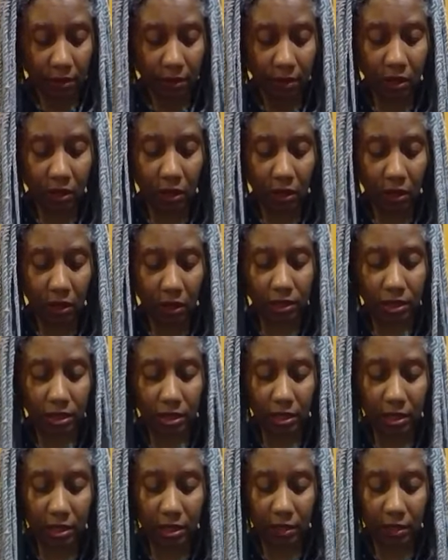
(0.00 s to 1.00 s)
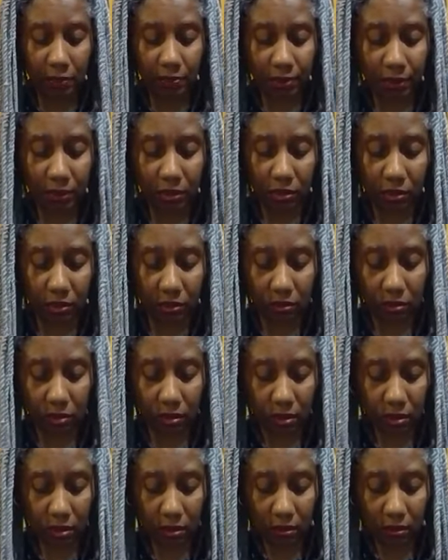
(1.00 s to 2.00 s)
y'all can see these
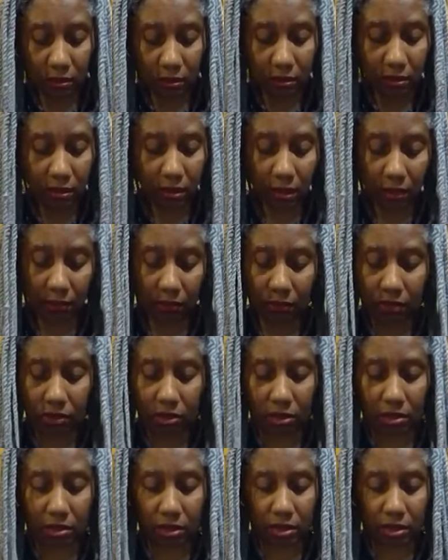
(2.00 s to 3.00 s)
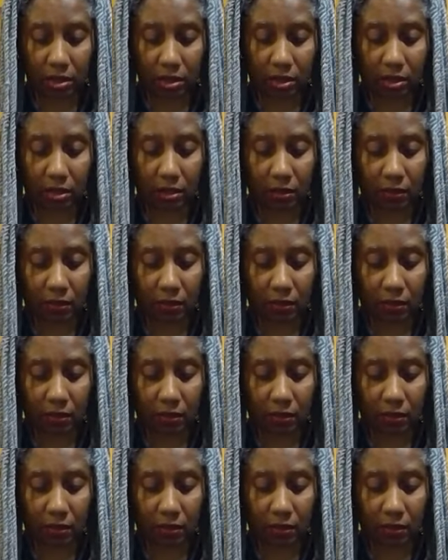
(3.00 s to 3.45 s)
pictures that I want y'all to see.